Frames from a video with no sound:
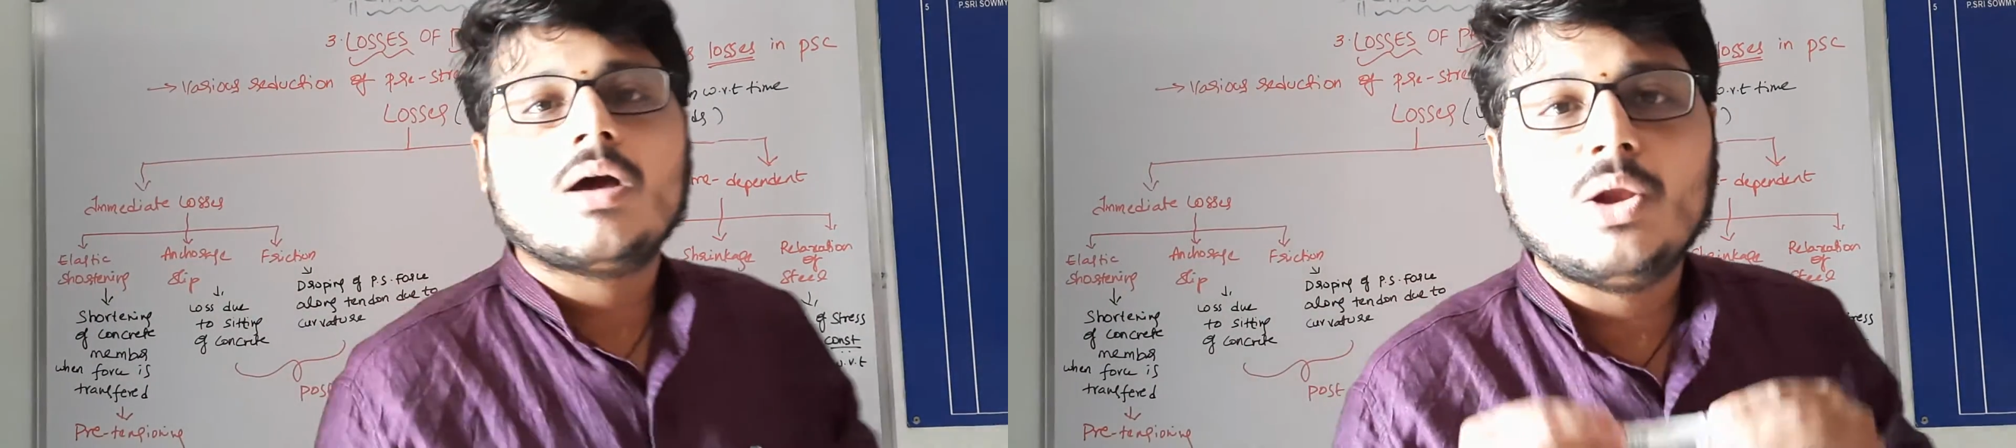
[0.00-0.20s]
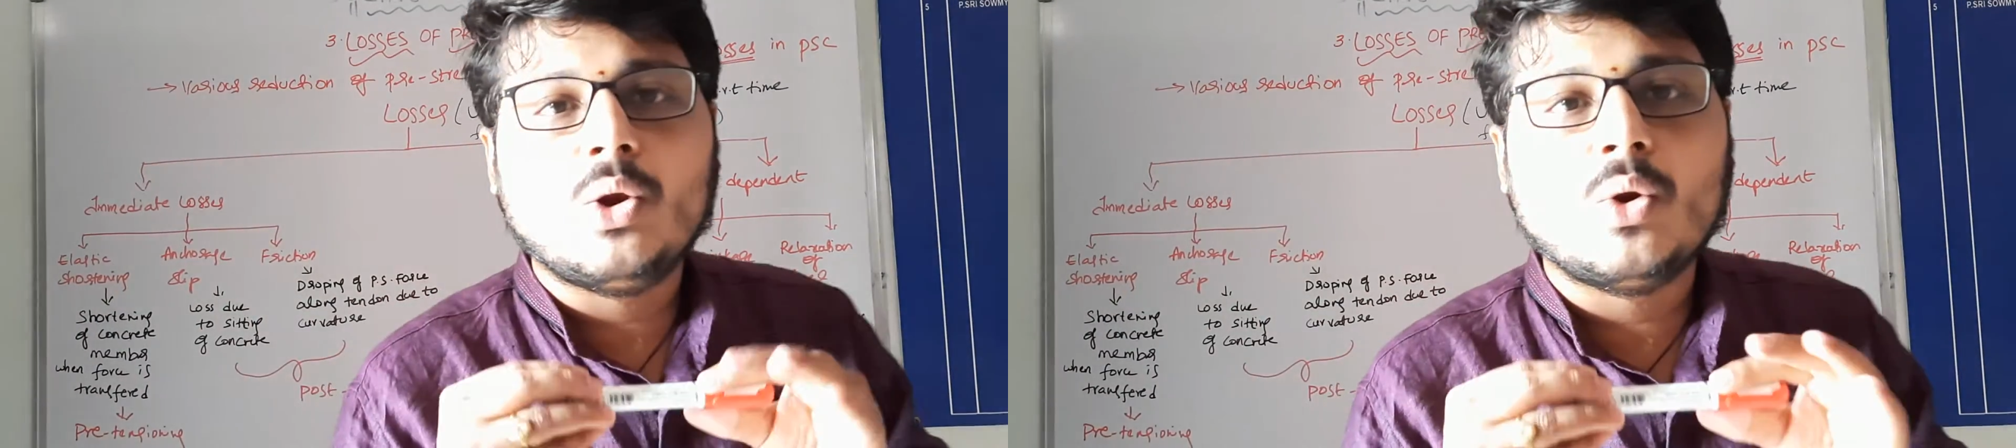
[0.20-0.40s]

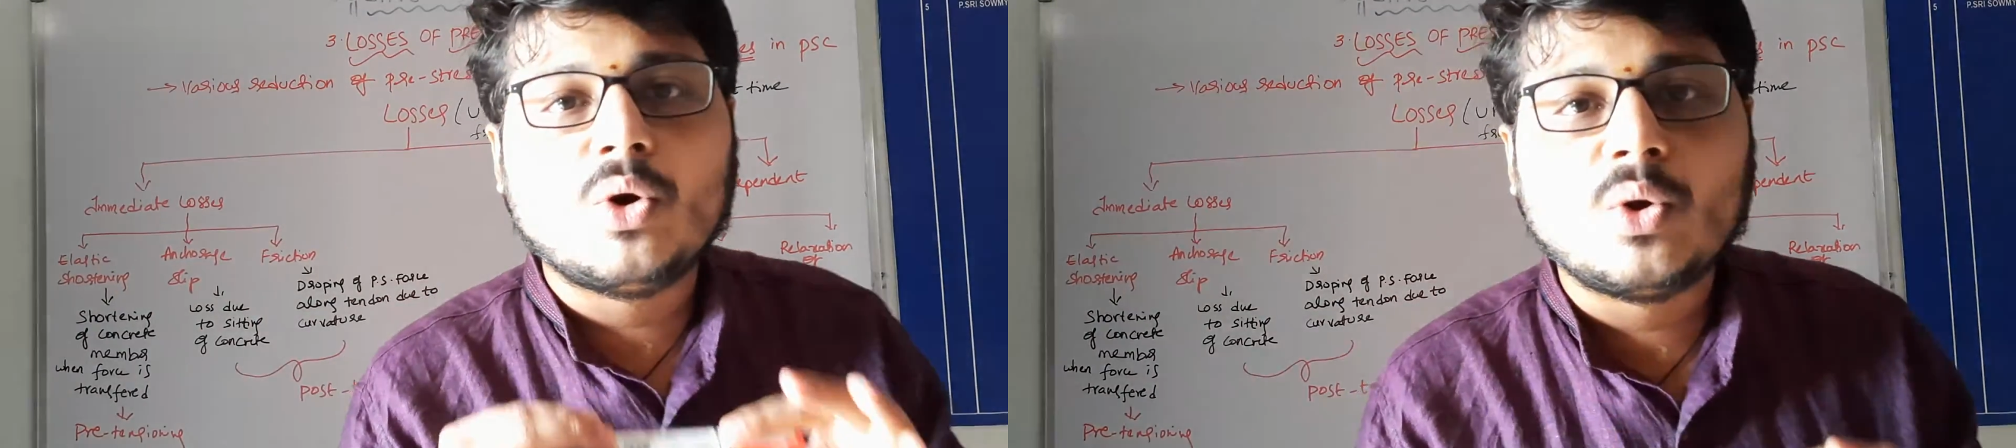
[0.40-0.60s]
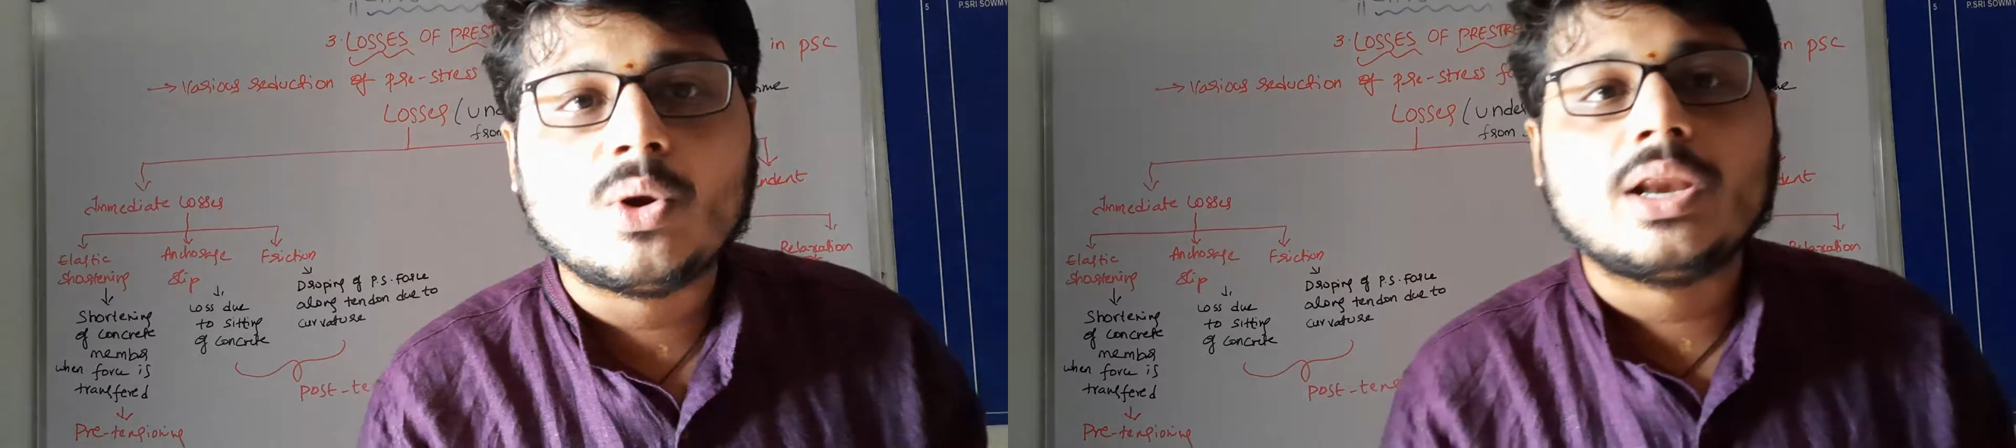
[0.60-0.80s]

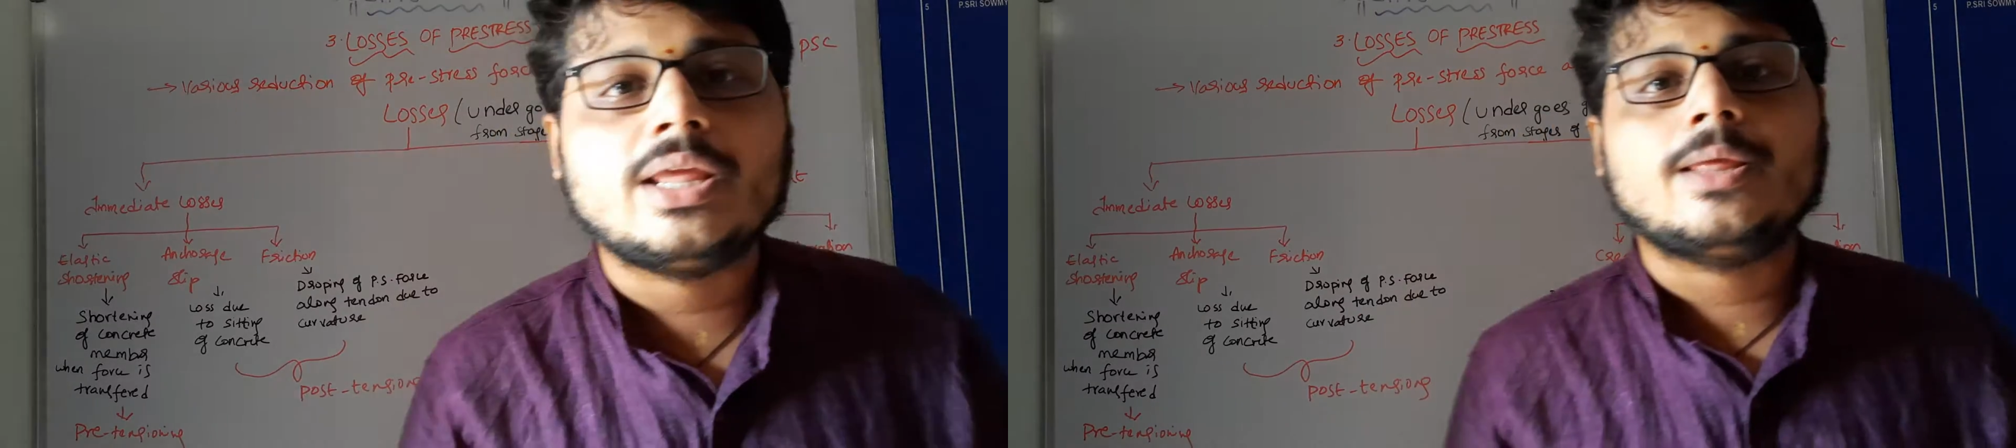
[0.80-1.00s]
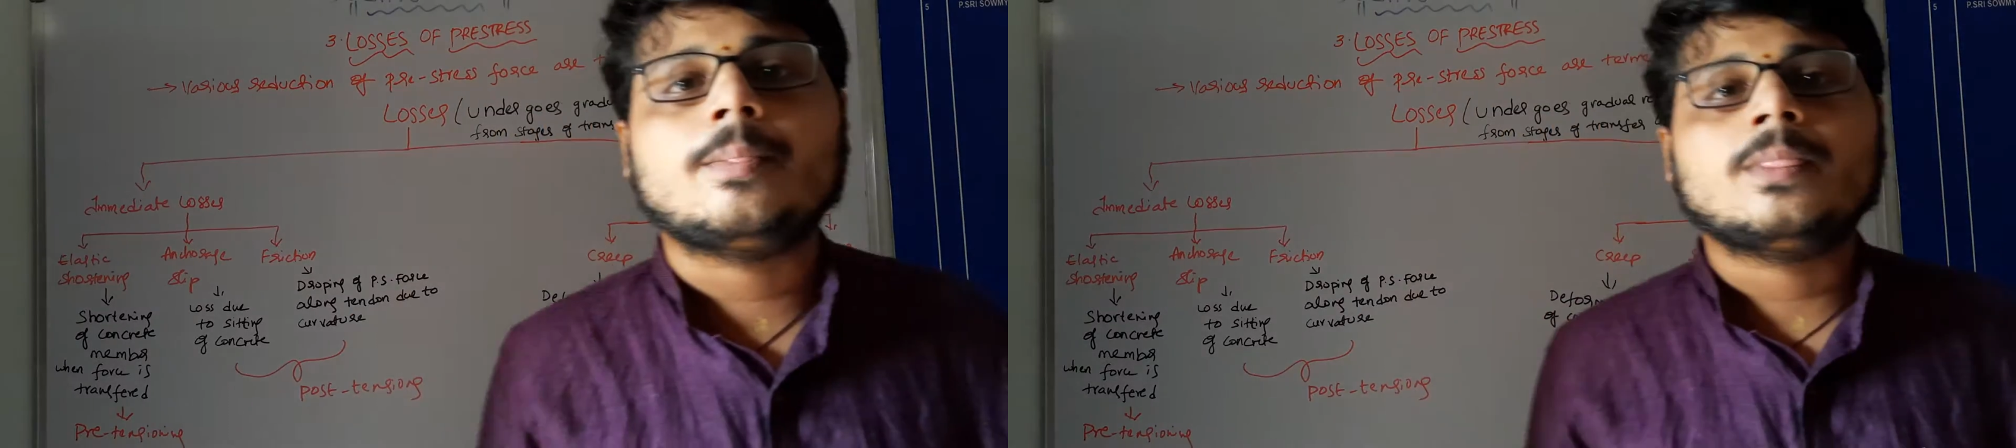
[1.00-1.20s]
load
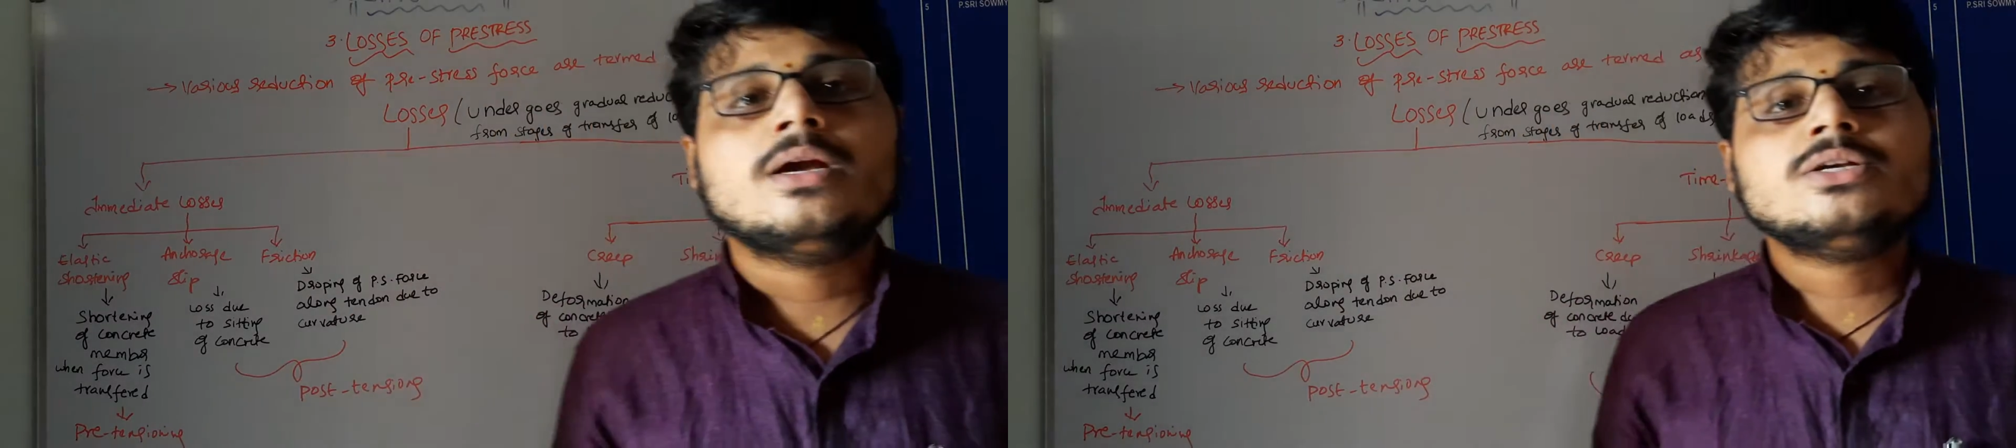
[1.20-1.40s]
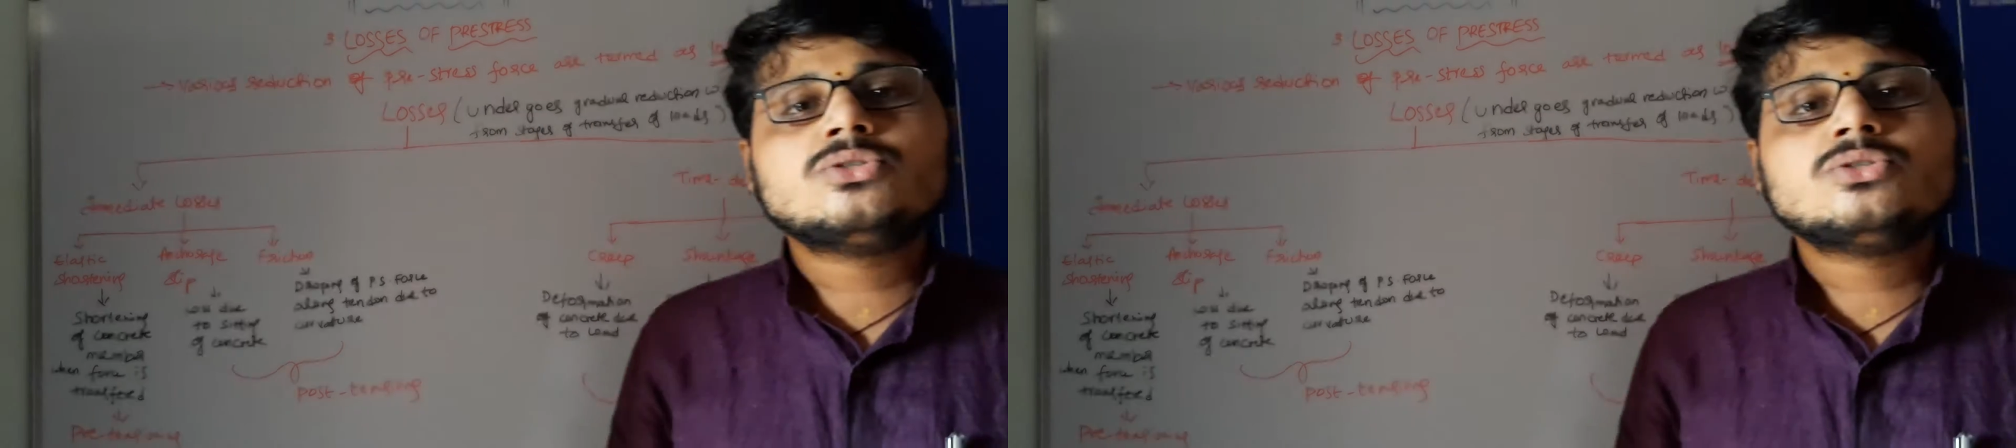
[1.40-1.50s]
only.